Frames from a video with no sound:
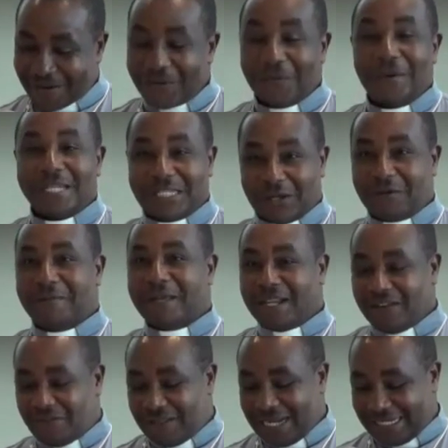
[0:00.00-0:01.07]
We still
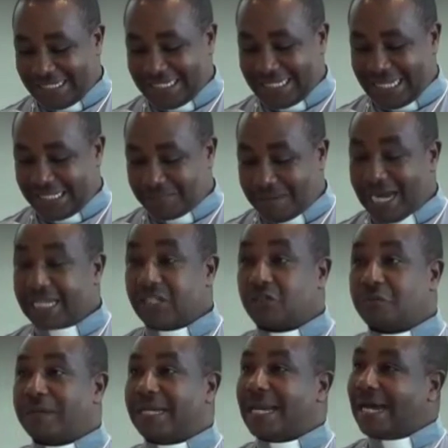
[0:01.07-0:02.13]
believe that there is much to
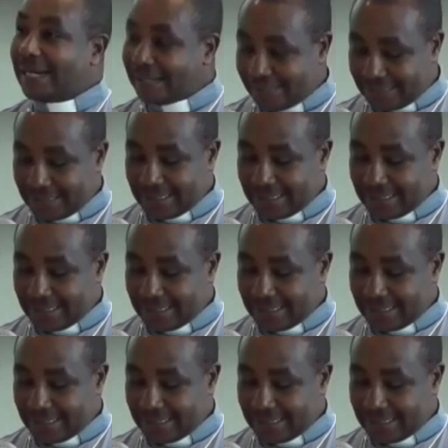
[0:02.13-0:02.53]
be done,